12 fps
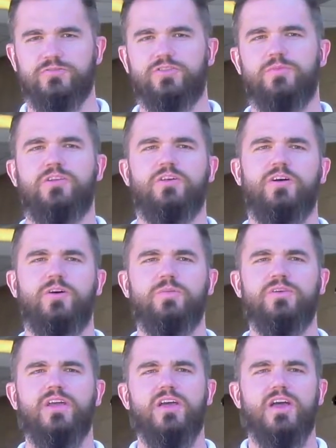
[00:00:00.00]
and from your
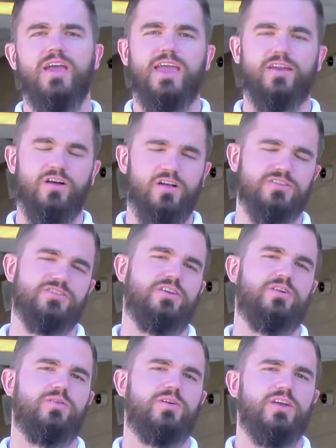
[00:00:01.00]
home. And
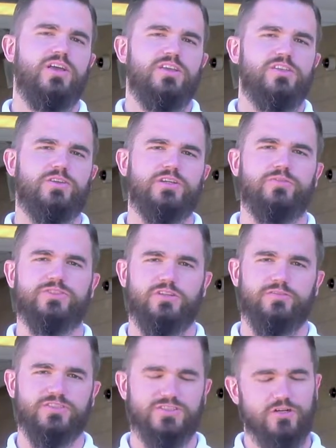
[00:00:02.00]
also, you can
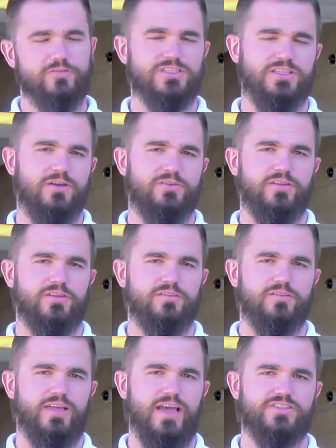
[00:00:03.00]
reserve a service loaner
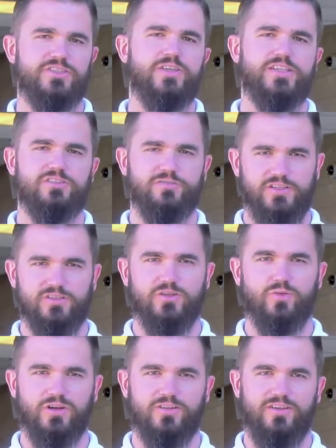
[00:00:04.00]
as you get your
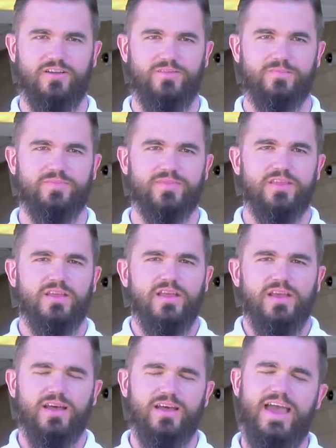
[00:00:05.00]
vehicle worked on.
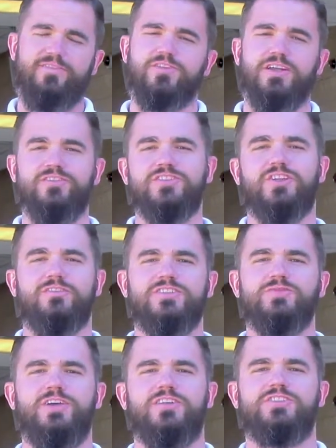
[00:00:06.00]
Uh, after every
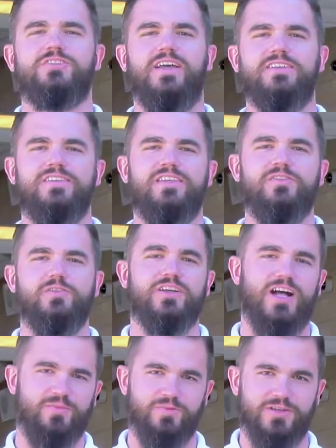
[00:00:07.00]
service, we also like to give you a
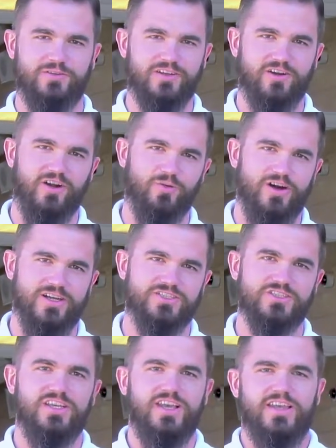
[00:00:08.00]
complimentary car
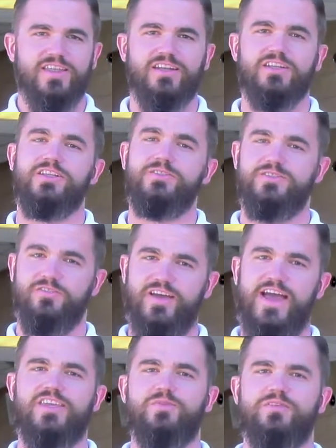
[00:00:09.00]
wash that includes a
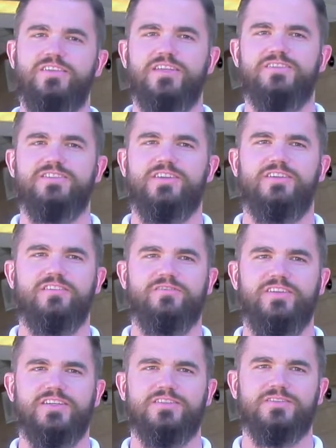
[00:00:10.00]
vacuum of the interior of the
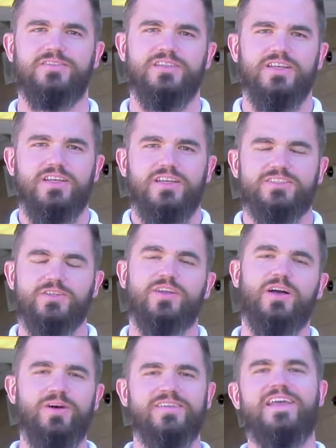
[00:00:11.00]
vehicle. So
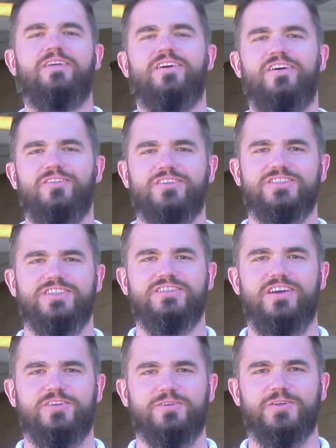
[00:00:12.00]
come on down to
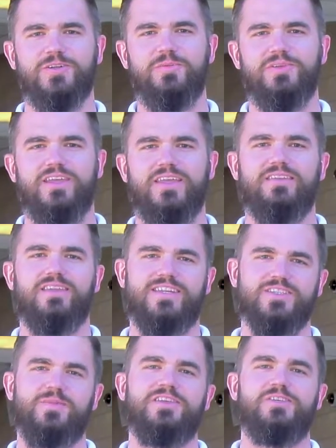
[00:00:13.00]
Alderson Auto Group and let
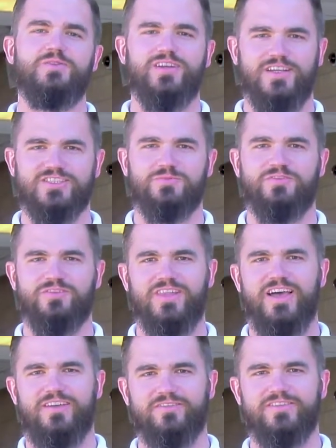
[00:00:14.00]
us make you a customer for
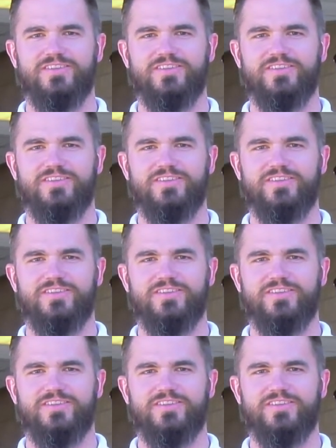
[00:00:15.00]
life.